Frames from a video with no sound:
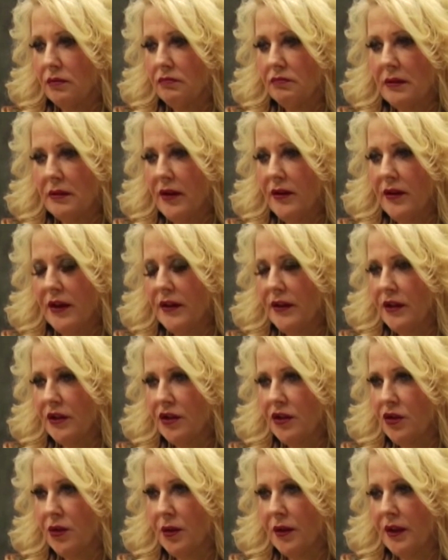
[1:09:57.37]
have anything
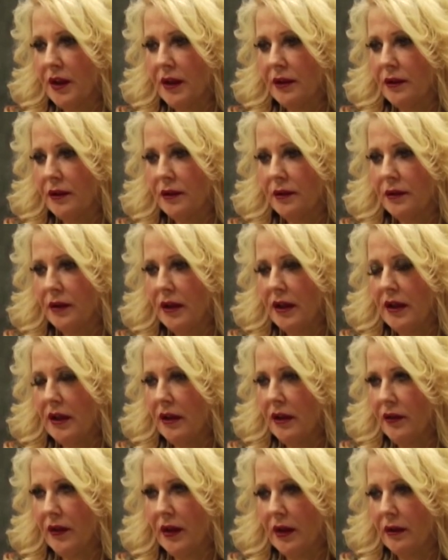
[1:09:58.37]
to do with that,
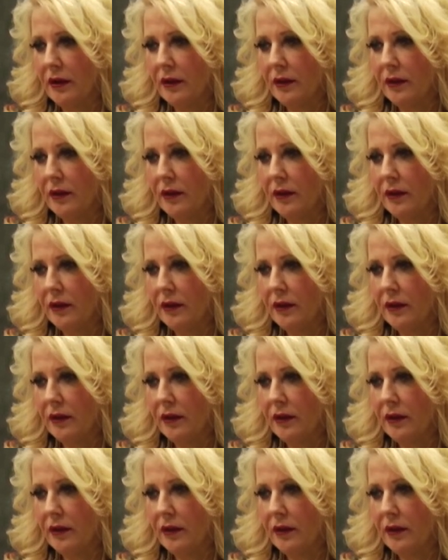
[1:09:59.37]
any of that.